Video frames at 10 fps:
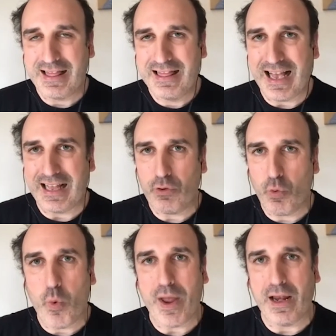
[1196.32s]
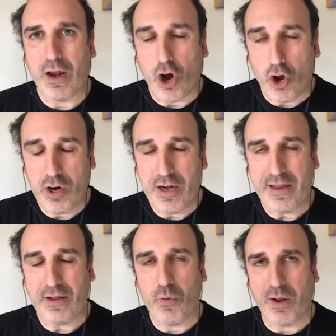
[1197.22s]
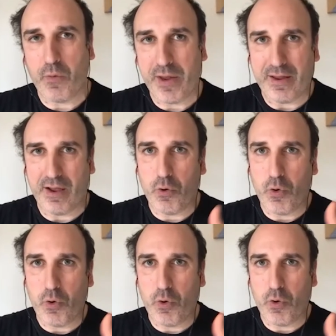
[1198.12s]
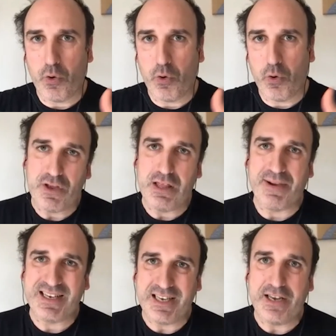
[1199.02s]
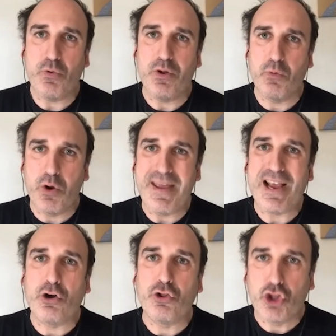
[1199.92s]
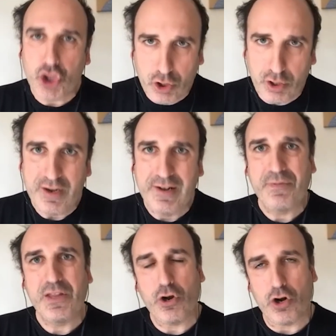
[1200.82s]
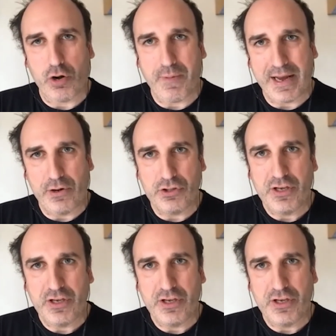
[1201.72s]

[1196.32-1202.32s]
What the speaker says: That will only what we will achieve with the vaccine will be control the coronavirus